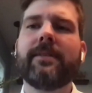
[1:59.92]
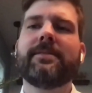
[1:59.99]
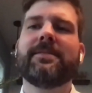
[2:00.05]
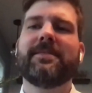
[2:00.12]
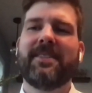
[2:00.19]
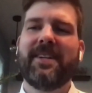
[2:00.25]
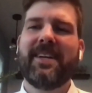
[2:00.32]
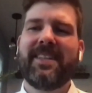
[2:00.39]

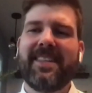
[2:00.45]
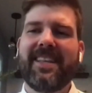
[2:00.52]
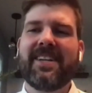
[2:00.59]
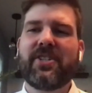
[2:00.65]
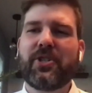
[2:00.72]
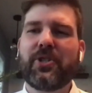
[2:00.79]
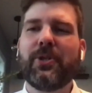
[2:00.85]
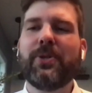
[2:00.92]
Yeah,
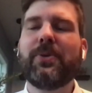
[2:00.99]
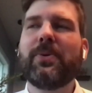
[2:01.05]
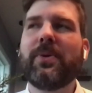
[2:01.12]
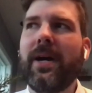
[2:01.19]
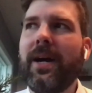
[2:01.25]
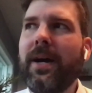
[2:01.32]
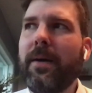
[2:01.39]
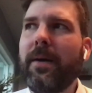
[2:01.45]
eh, that's
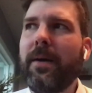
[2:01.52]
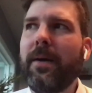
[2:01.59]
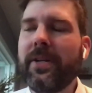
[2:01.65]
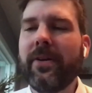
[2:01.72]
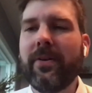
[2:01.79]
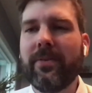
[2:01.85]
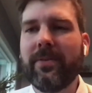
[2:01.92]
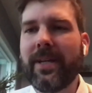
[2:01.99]
true.
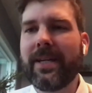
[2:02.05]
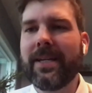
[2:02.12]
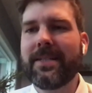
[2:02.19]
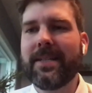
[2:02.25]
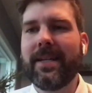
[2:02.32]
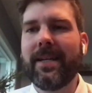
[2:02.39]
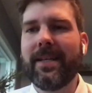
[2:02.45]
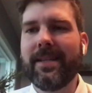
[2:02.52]
Uh, but you know,
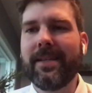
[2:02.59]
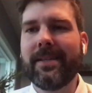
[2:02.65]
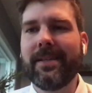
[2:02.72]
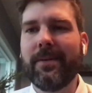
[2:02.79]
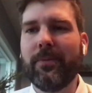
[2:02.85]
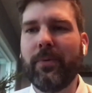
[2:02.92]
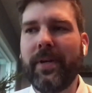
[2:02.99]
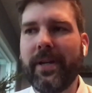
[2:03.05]
like I said, I
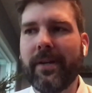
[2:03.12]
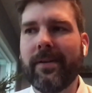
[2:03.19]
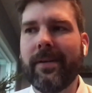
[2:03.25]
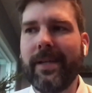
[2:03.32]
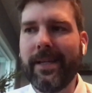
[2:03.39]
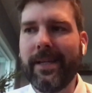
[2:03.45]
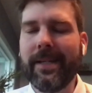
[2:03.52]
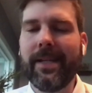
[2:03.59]
think that
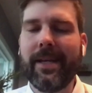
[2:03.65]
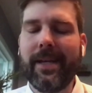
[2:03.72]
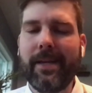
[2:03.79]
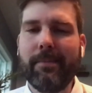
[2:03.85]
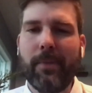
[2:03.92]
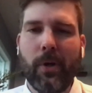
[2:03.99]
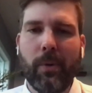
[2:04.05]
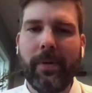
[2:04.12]
are
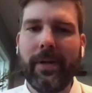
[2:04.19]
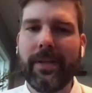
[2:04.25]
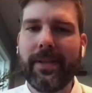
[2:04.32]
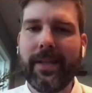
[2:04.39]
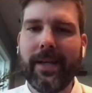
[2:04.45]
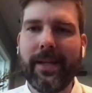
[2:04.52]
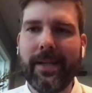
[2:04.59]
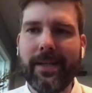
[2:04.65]
in a
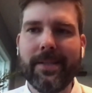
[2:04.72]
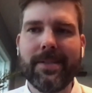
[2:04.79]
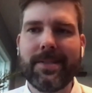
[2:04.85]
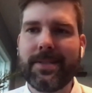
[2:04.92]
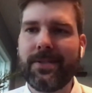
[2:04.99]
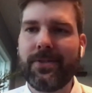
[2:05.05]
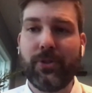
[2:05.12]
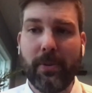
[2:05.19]
moment that
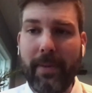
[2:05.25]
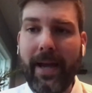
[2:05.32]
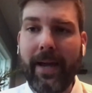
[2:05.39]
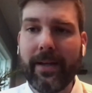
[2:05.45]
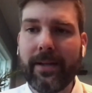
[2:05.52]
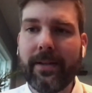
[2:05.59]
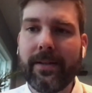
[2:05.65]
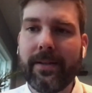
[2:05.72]
is
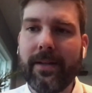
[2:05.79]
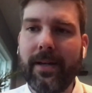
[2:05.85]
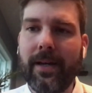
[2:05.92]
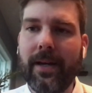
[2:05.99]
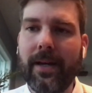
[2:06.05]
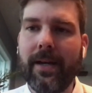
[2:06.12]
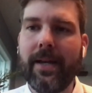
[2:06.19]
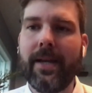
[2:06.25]
dramatic,
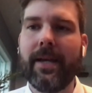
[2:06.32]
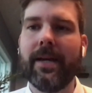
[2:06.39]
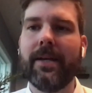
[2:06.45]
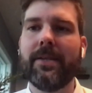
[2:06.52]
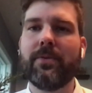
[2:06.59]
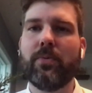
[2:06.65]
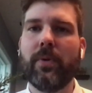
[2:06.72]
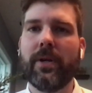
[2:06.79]
uh,
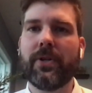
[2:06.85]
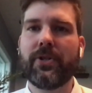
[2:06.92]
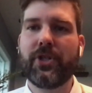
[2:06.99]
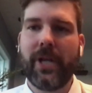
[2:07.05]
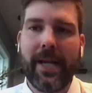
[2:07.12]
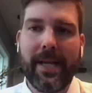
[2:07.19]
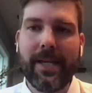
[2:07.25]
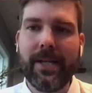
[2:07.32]
and
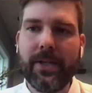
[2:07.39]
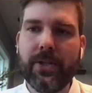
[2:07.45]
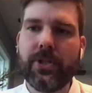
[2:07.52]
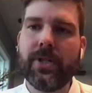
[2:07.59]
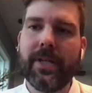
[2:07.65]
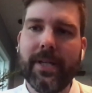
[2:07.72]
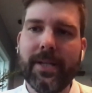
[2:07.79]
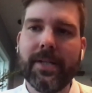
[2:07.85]
where
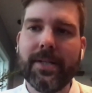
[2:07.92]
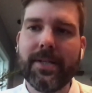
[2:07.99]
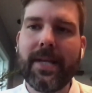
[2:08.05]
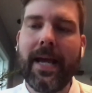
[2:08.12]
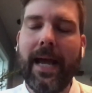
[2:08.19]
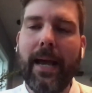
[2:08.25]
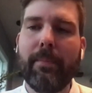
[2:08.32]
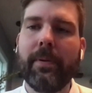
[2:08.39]
change
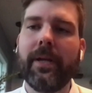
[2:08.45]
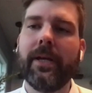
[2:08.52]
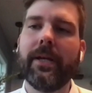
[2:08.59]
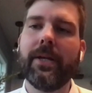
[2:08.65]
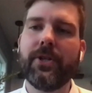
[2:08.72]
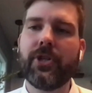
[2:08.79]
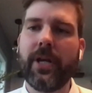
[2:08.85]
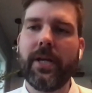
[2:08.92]
is
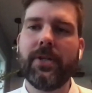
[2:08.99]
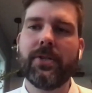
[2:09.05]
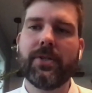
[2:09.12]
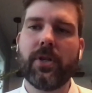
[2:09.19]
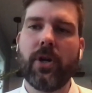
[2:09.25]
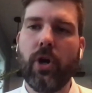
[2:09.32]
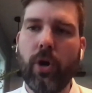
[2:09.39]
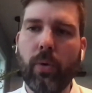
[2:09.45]
happening, and
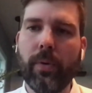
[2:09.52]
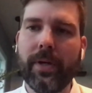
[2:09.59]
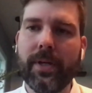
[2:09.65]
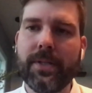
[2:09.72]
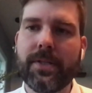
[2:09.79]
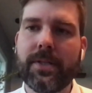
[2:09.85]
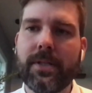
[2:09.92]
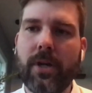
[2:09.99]
change is
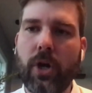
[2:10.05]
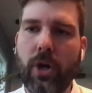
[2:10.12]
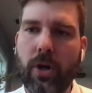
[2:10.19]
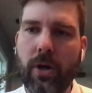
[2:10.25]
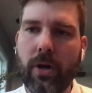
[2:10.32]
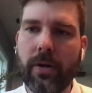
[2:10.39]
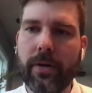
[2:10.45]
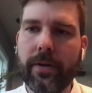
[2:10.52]
always
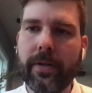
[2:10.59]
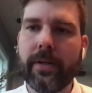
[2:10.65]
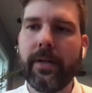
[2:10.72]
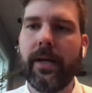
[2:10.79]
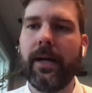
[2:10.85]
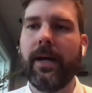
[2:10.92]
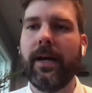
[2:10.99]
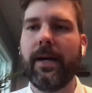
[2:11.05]

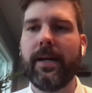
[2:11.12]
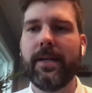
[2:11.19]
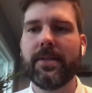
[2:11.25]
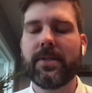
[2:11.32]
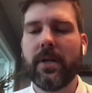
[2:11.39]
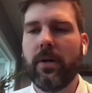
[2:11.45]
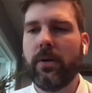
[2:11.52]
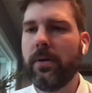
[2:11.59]
hard.
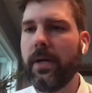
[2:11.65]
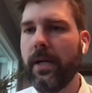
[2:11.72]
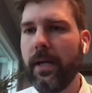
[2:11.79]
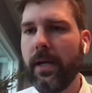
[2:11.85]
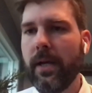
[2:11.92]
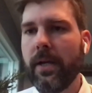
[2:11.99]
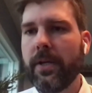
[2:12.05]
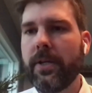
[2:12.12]
Uh, and
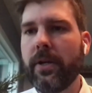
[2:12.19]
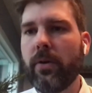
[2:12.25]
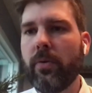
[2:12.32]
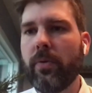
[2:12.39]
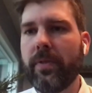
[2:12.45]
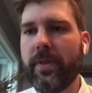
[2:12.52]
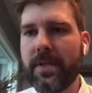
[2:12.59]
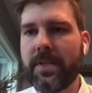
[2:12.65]
so,
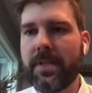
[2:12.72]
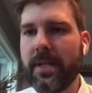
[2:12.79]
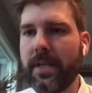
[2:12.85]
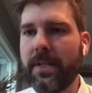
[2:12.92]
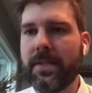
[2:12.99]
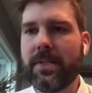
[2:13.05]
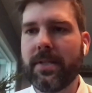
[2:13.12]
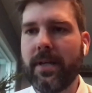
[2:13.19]
you know,
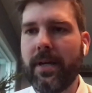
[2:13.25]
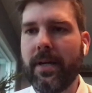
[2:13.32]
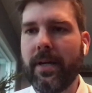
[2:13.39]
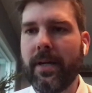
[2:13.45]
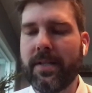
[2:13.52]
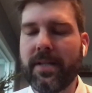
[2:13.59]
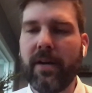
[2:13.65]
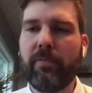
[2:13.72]
this is
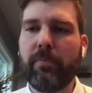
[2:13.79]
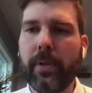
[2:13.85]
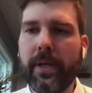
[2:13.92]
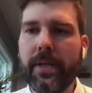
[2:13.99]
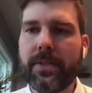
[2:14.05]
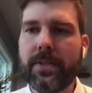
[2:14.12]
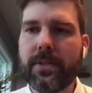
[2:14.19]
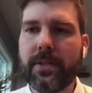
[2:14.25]
a, a
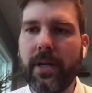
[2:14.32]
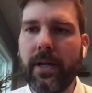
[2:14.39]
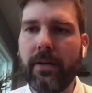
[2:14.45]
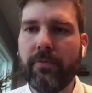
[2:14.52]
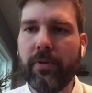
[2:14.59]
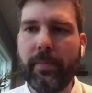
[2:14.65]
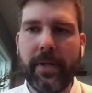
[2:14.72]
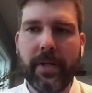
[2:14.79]
tough
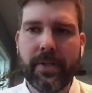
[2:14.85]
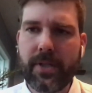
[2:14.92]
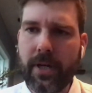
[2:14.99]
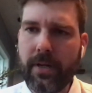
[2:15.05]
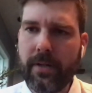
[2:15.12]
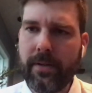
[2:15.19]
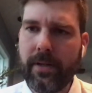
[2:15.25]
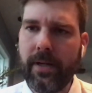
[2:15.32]
place uh, for
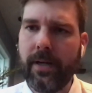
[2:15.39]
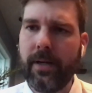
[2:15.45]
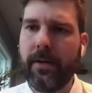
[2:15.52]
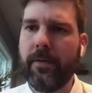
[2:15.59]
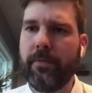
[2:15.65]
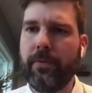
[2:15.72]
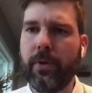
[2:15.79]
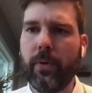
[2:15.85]
me to start.
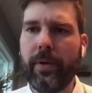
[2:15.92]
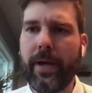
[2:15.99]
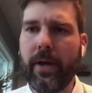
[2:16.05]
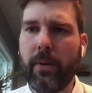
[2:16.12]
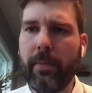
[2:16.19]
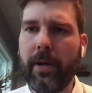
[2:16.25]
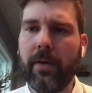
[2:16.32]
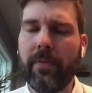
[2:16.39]
Uh,
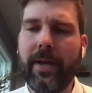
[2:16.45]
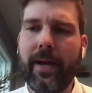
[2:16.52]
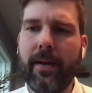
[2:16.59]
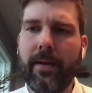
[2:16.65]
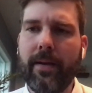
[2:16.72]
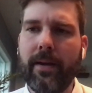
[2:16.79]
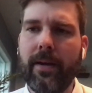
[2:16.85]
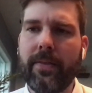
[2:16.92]
no doubt
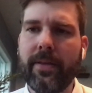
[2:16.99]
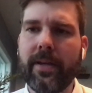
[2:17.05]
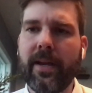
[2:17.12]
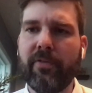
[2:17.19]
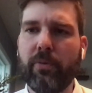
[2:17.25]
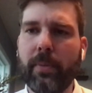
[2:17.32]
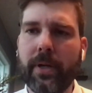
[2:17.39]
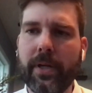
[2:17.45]
about that.
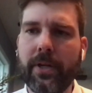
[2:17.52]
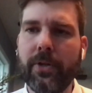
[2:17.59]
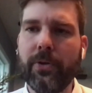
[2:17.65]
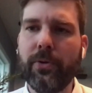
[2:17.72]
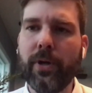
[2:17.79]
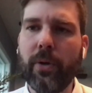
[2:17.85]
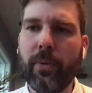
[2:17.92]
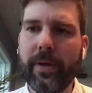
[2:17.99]
I think
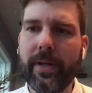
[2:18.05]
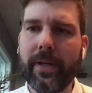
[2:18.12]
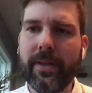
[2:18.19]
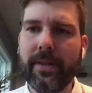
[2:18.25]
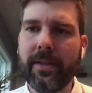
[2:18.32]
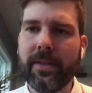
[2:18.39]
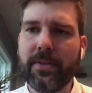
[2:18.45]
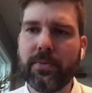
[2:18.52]
everybody knew
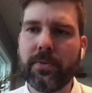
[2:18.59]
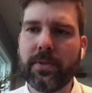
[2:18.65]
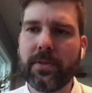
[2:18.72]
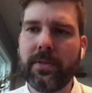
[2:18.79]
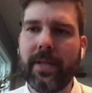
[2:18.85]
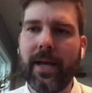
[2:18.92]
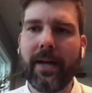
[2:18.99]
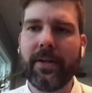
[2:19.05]
going in that
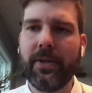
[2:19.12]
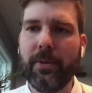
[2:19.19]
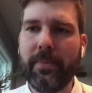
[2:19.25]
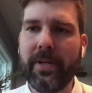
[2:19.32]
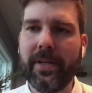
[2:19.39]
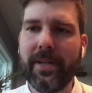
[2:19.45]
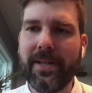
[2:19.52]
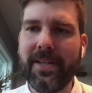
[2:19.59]
this was
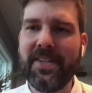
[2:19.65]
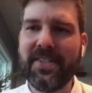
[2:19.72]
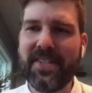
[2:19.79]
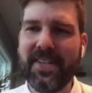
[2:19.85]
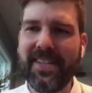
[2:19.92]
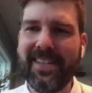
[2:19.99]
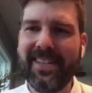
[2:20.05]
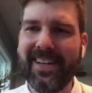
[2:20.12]
not going to be
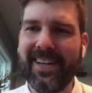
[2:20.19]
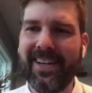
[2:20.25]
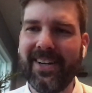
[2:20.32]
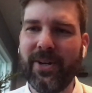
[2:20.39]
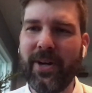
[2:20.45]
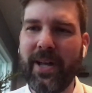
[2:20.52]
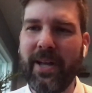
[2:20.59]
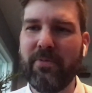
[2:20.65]
an
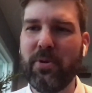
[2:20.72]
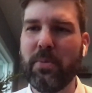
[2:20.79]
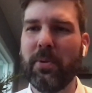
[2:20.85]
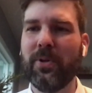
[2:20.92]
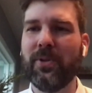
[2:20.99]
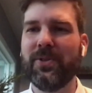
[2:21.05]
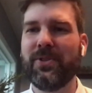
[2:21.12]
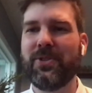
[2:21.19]
easy uh, or
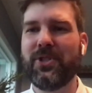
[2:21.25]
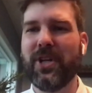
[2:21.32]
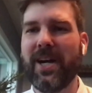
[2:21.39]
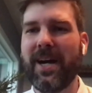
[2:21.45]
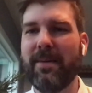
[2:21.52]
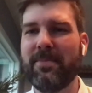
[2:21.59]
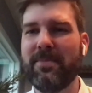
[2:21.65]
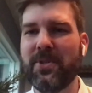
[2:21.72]
enviable
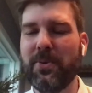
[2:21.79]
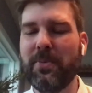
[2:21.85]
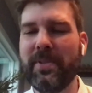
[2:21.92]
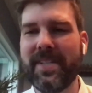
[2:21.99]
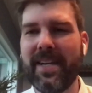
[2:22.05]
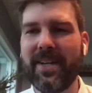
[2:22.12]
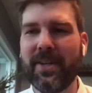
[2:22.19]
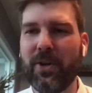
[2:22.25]
job
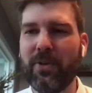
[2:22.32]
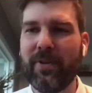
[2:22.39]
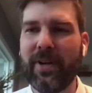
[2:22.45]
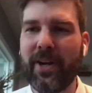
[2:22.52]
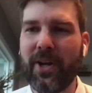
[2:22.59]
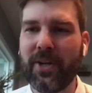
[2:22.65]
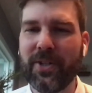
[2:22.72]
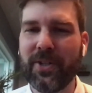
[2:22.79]
to be
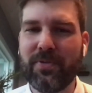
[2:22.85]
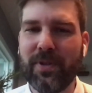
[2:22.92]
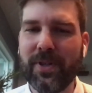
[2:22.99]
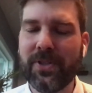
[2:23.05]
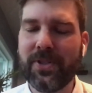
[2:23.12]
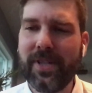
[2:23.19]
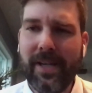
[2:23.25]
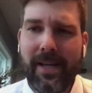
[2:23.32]
taken over on
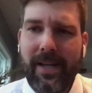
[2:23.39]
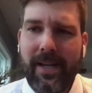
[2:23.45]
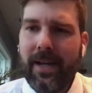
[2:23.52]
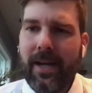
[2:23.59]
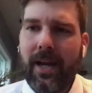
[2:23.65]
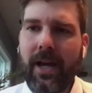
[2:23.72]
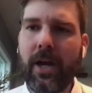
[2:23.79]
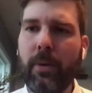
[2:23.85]
August 1st.
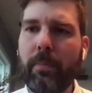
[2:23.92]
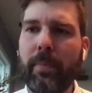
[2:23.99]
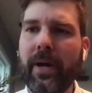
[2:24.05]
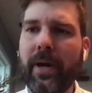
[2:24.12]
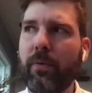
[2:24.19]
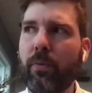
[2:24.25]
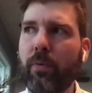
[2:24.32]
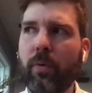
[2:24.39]

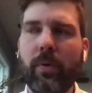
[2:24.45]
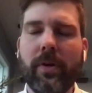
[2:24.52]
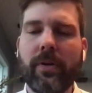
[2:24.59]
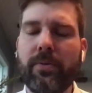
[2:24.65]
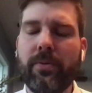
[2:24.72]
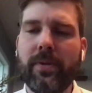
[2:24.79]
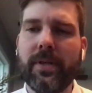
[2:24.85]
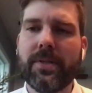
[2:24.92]
Uh, but
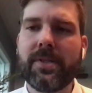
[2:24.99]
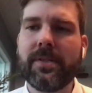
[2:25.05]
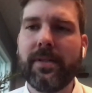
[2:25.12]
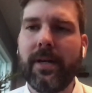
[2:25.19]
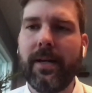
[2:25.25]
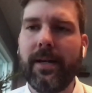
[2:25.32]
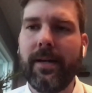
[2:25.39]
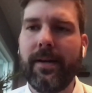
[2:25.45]
we'll work through
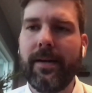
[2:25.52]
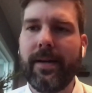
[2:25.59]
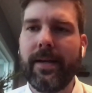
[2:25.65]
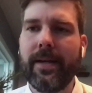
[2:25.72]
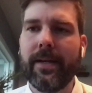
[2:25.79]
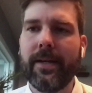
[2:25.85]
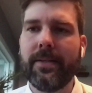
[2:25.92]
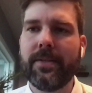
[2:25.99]
this.
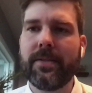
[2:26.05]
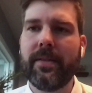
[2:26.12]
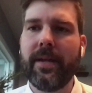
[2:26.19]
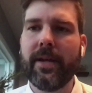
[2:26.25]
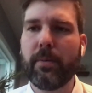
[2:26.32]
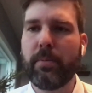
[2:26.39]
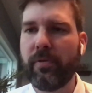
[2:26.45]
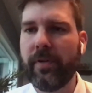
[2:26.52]
Uh,
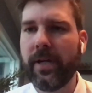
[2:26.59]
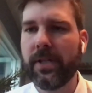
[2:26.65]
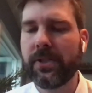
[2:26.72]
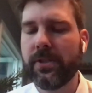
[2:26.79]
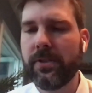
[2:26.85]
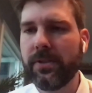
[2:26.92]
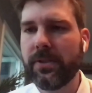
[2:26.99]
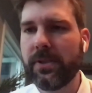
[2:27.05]
and they are
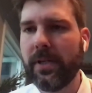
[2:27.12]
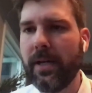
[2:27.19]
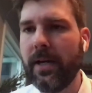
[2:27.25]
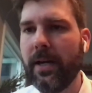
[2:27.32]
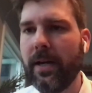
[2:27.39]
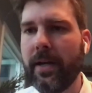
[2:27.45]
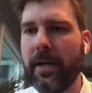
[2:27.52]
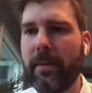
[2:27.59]

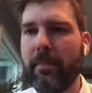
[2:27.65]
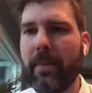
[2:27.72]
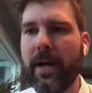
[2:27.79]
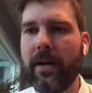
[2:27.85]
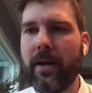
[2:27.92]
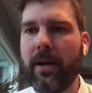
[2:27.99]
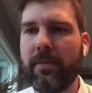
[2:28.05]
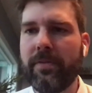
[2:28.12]
professionals,
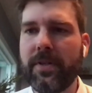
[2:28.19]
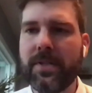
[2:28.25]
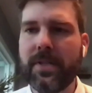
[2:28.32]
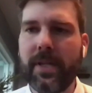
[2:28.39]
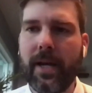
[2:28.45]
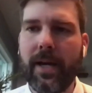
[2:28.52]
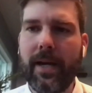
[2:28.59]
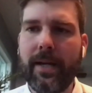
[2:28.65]
and uh, my
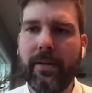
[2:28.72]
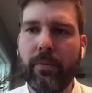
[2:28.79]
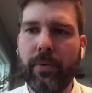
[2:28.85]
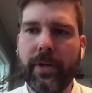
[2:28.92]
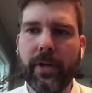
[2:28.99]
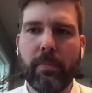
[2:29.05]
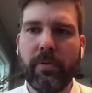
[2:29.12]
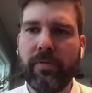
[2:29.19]
office and
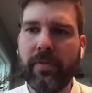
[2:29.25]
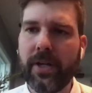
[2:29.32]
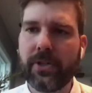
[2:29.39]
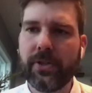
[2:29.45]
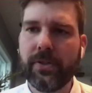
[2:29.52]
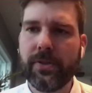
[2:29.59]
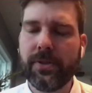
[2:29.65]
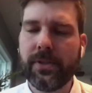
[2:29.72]
I, we are
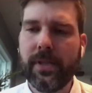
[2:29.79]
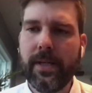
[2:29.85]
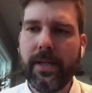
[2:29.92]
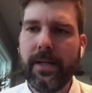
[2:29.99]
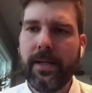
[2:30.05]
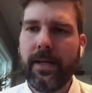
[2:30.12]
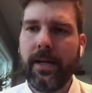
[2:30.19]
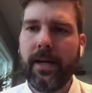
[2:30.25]

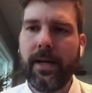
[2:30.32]
professionals.